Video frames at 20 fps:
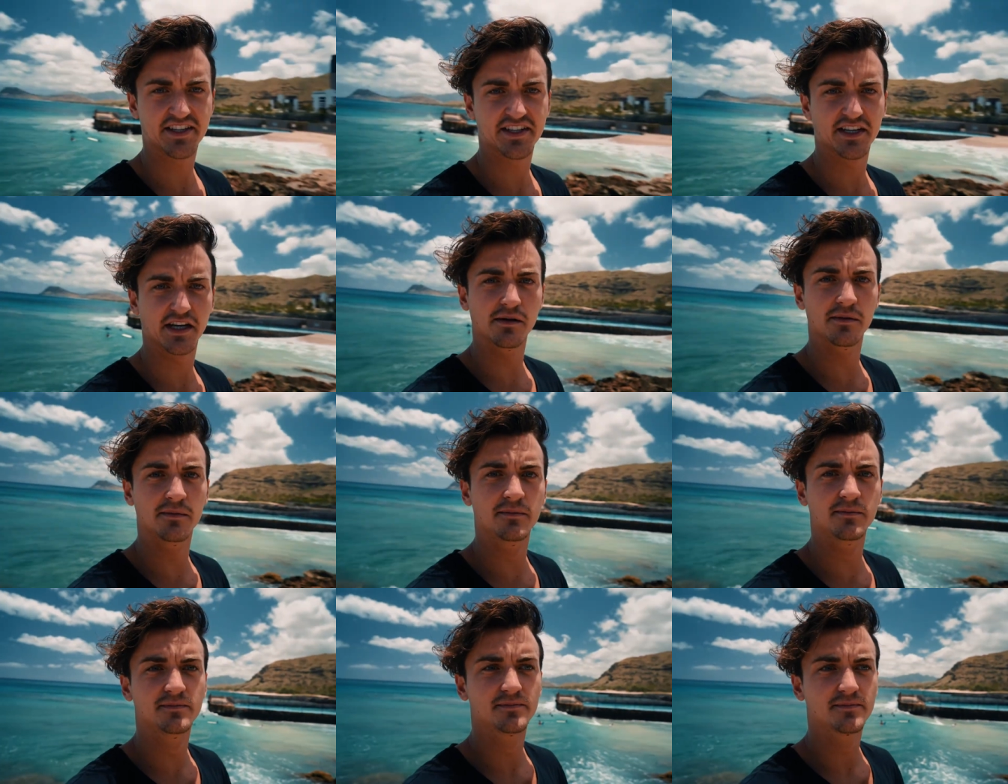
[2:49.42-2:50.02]

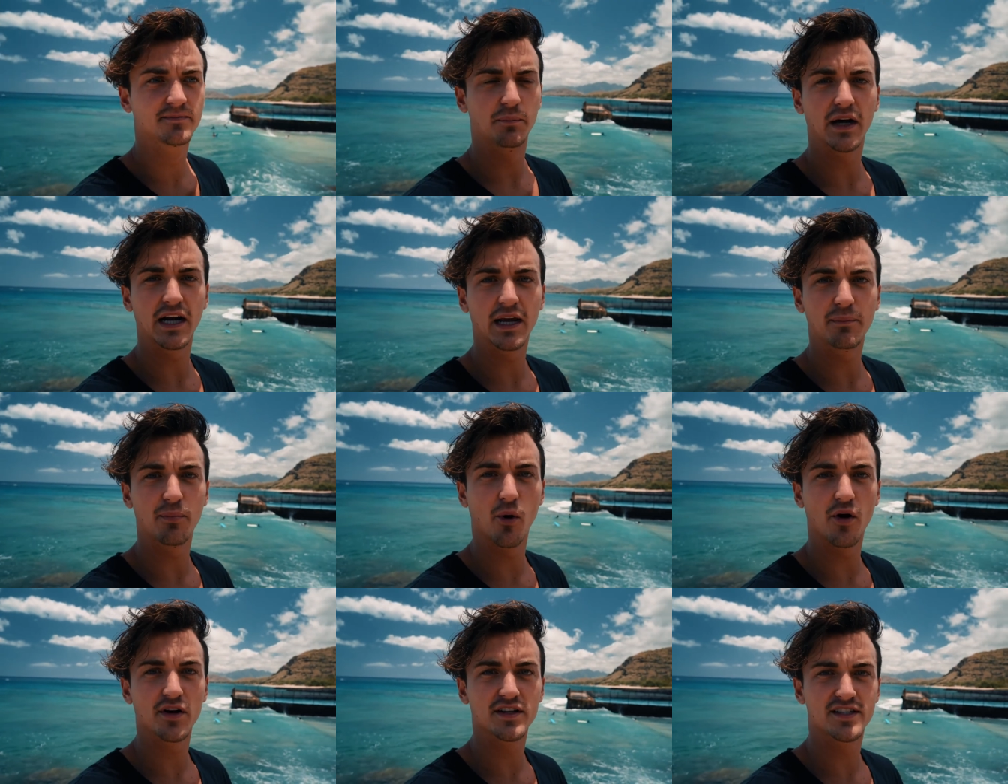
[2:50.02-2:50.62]
some boogie
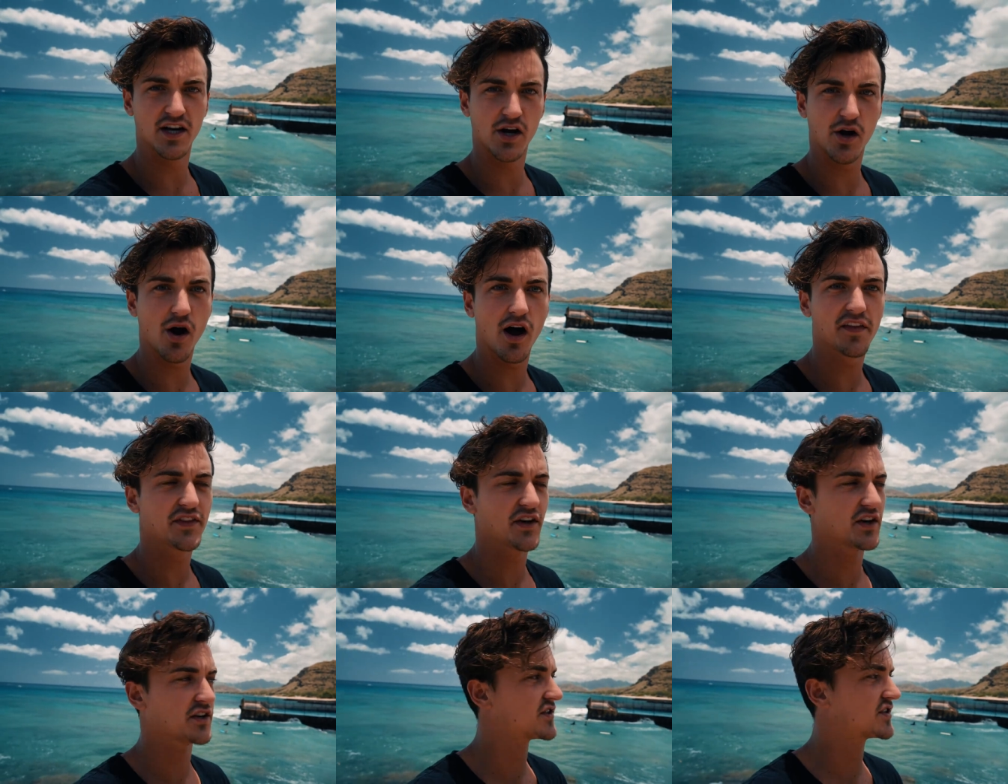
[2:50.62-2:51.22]
boards and go
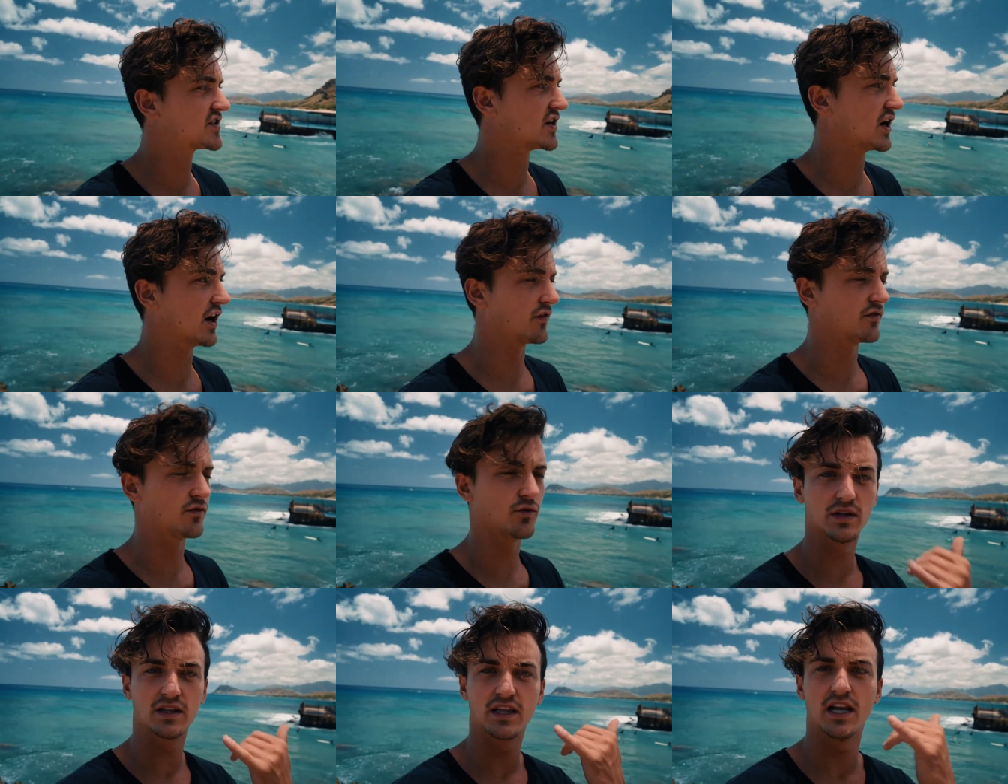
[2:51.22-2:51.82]
out there and
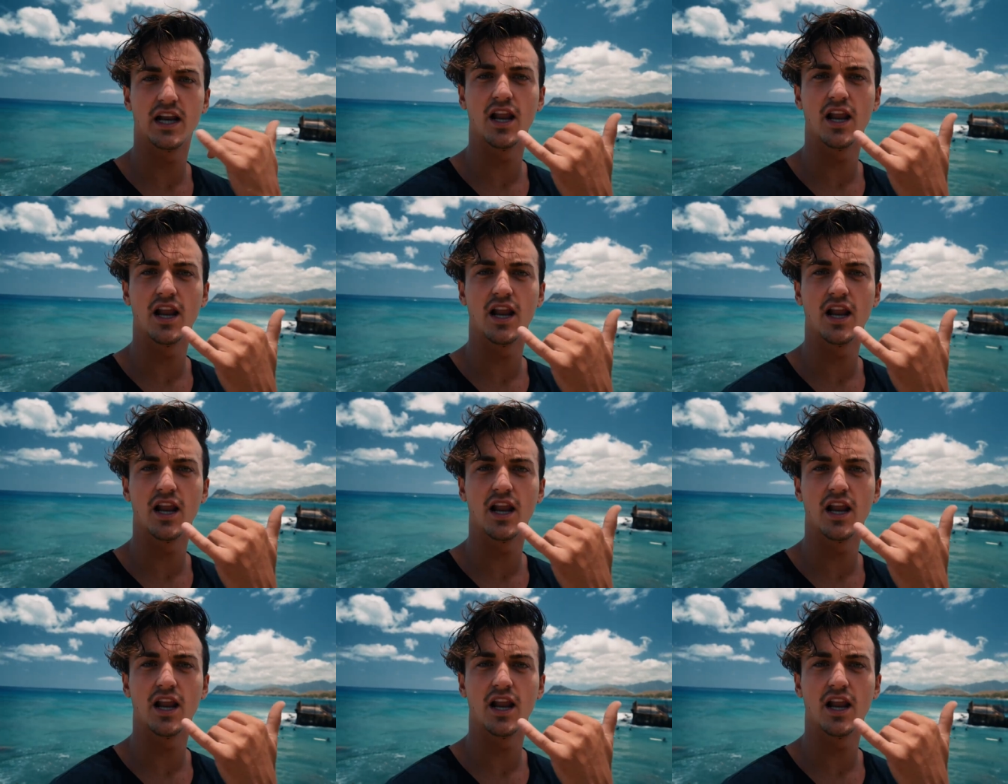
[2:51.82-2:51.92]
surf with the